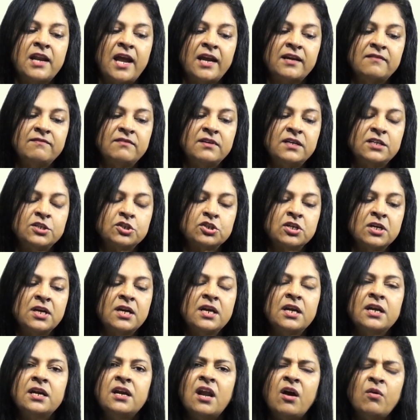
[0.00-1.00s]
language
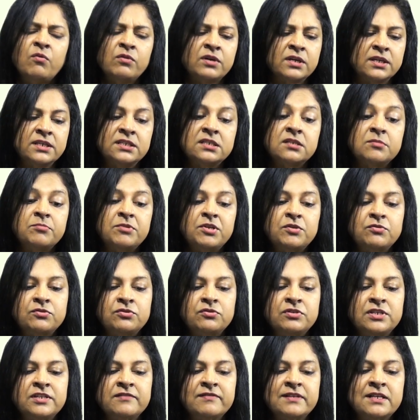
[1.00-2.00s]
now contribute
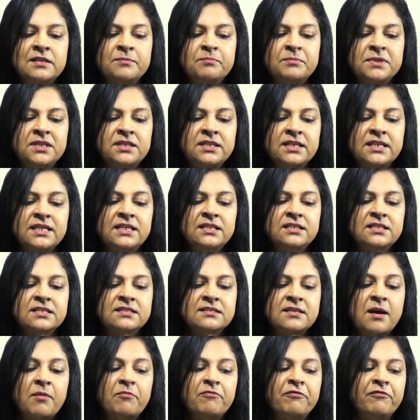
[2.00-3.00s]
to development in the
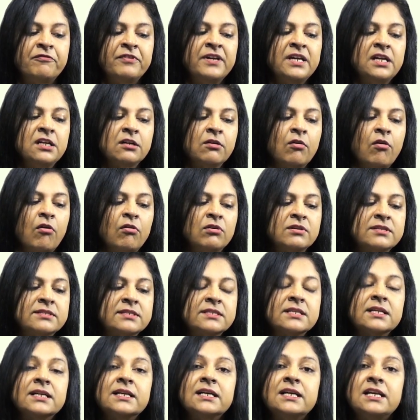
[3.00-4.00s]
subfield called
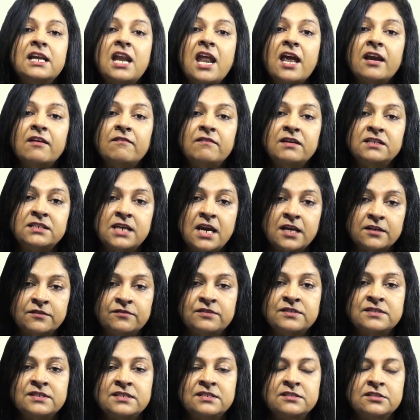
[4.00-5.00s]
second language
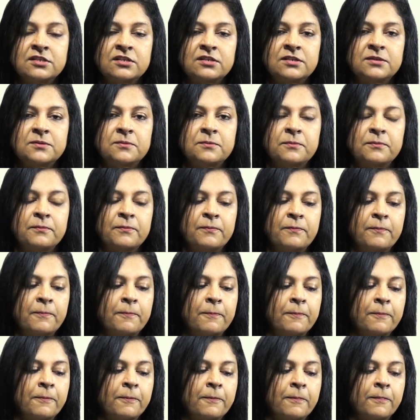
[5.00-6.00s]
acquisition.
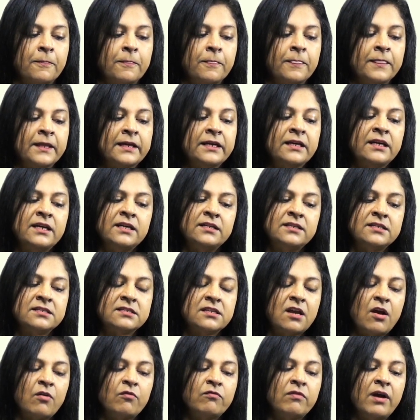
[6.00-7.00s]
It is
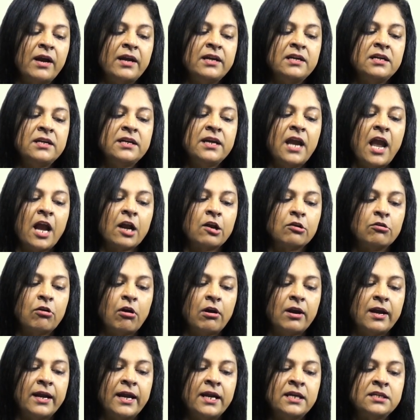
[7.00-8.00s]
now widely
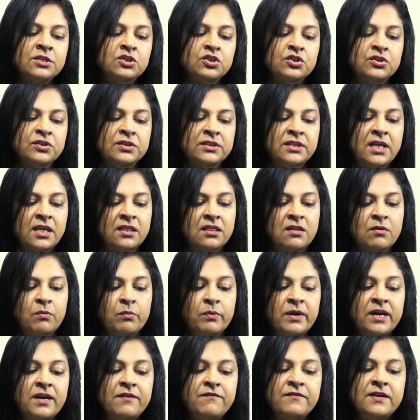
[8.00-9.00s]
acknowledged that the
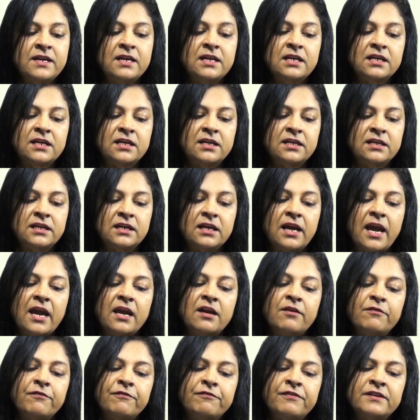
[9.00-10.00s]
way we learn
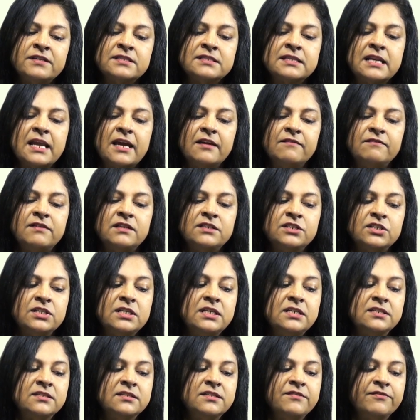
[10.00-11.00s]
a first language
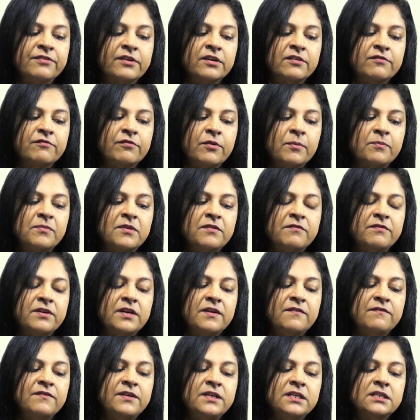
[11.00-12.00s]
is different from the
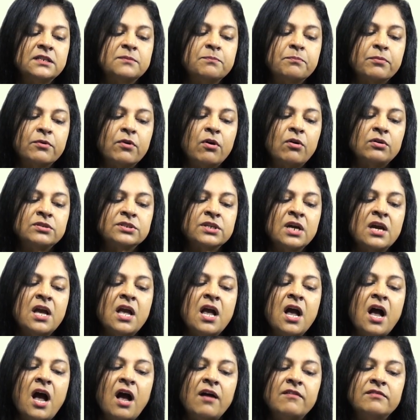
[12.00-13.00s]
way we approach
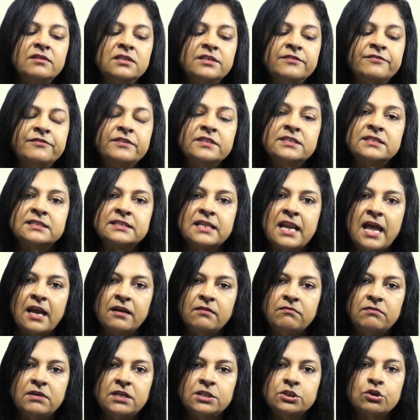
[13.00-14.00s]
our first
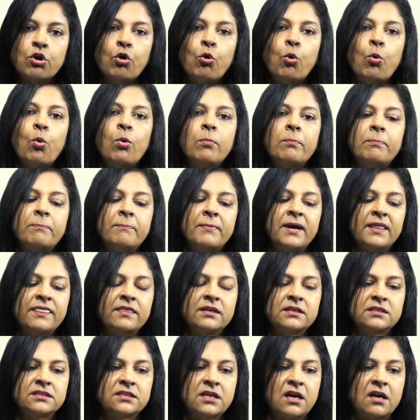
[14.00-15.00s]
language or
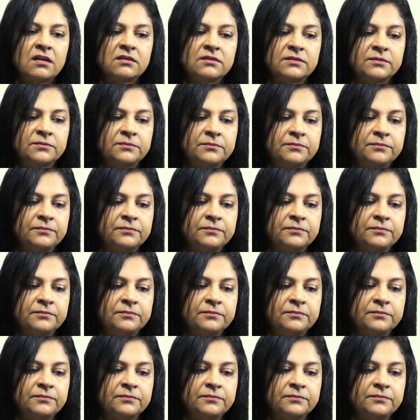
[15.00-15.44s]
mother tongue.